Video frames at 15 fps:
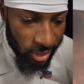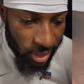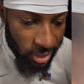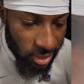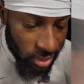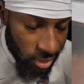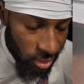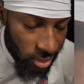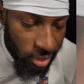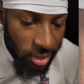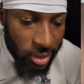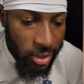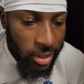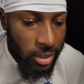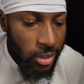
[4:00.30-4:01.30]
his
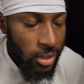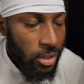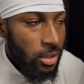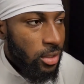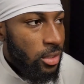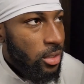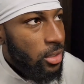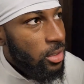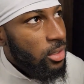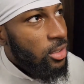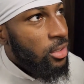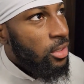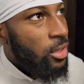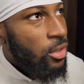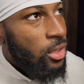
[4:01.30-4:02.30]
special teams play
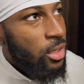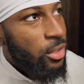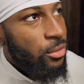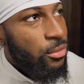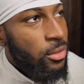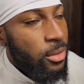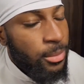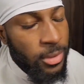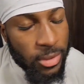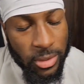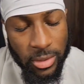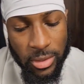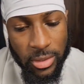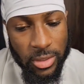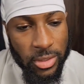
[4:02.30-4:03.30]
has been a steady part
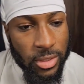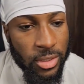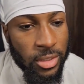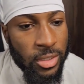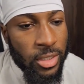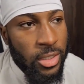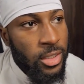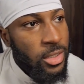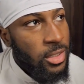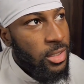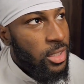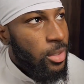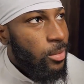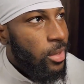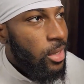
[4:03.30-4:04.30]
of his contribution to
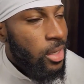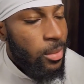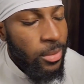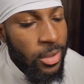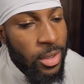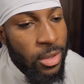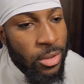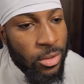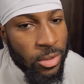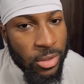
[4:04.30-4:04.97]
the Texans.